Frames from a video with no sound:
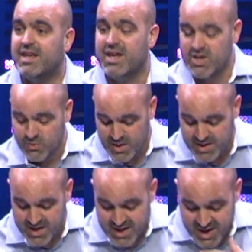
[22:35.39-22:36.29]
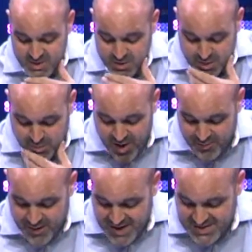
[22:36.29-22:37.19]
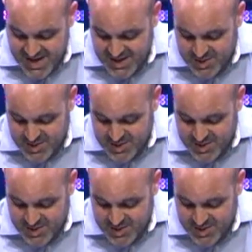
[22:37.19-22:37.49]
And here's what the prophet Isaiah